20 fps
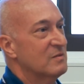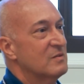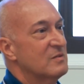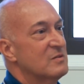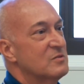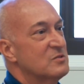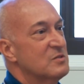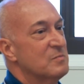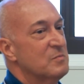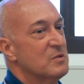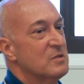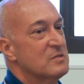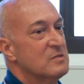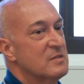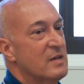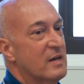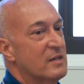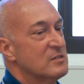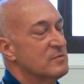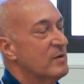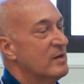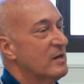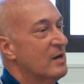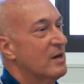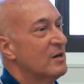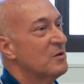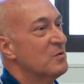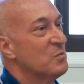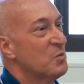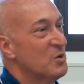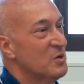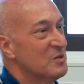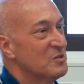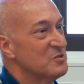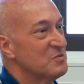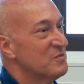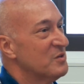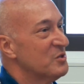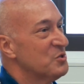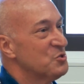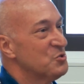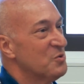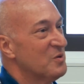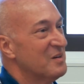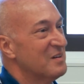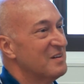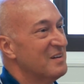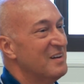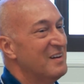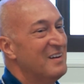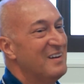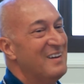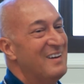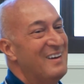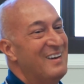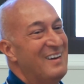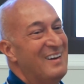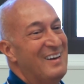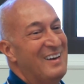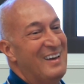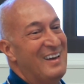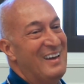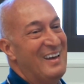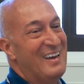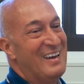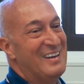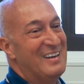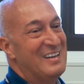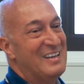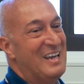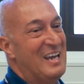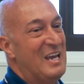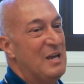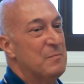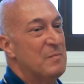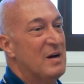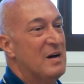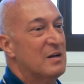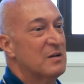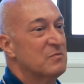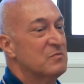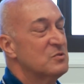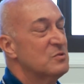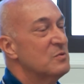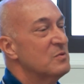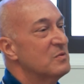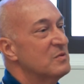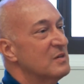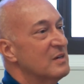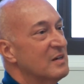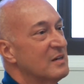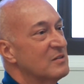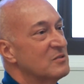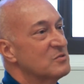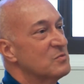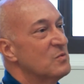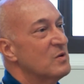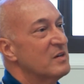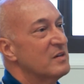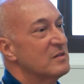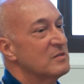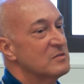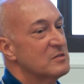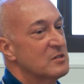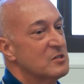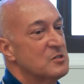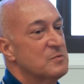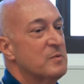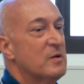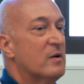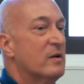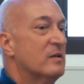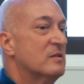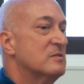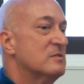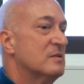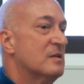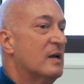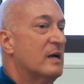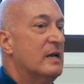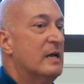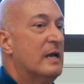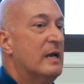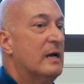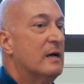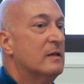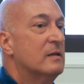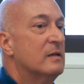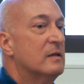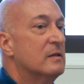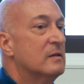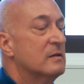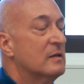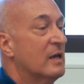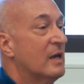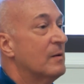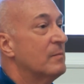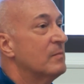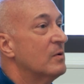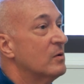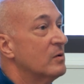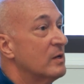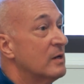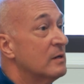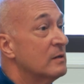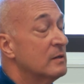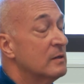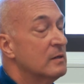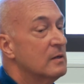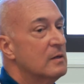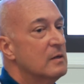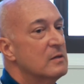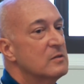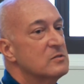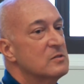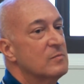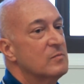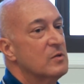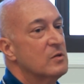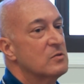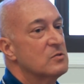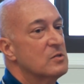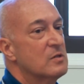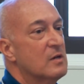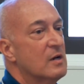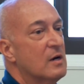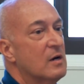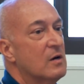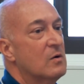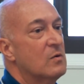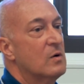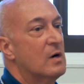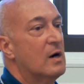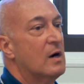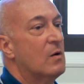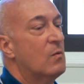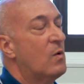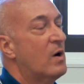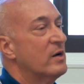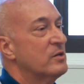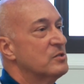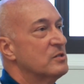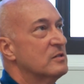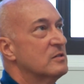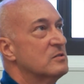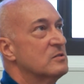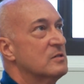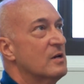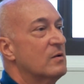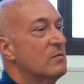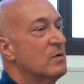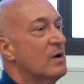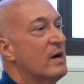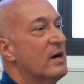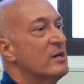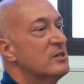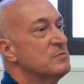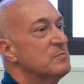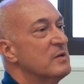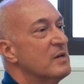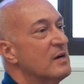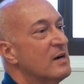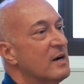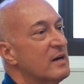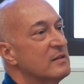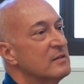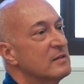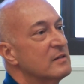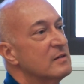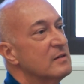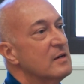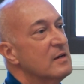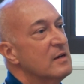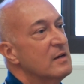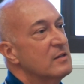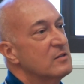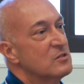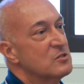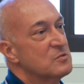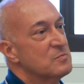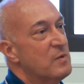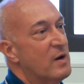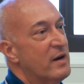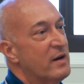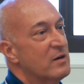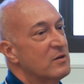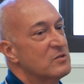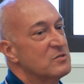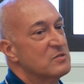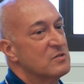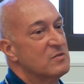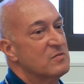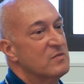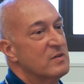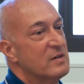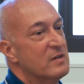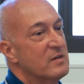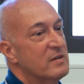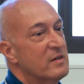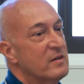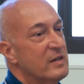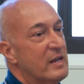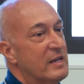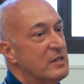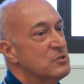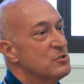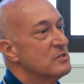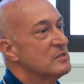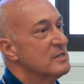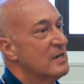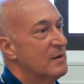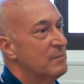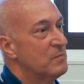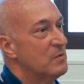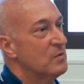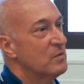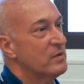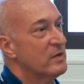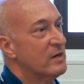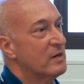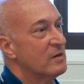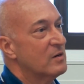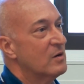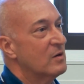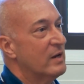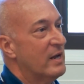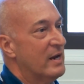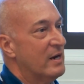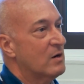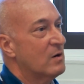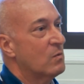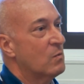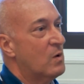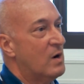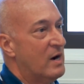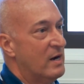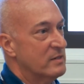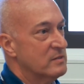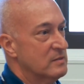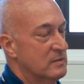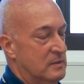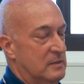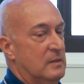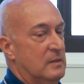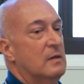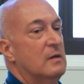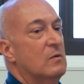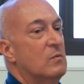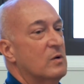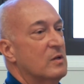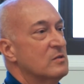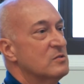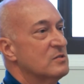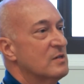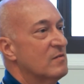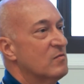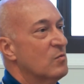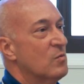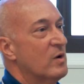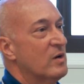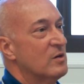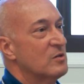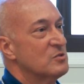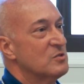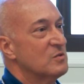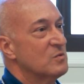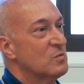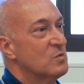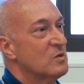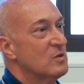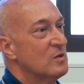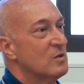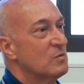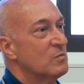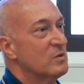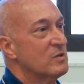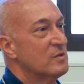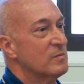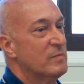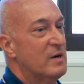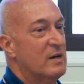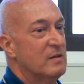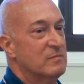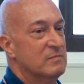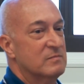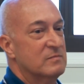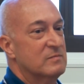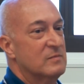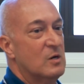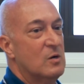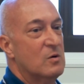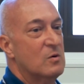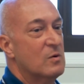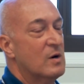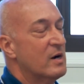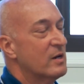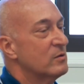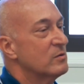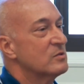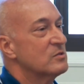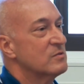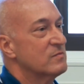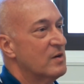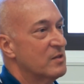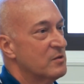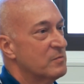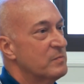as simple as that. It's about 100 words, very short. And it came out of two things. One is an experience that I had in Cambodia some years ago, watching the sunrise behind the spires of an ancient temple there called Angkor Wat, one of the 7 wonders of the world, with about hundreds of other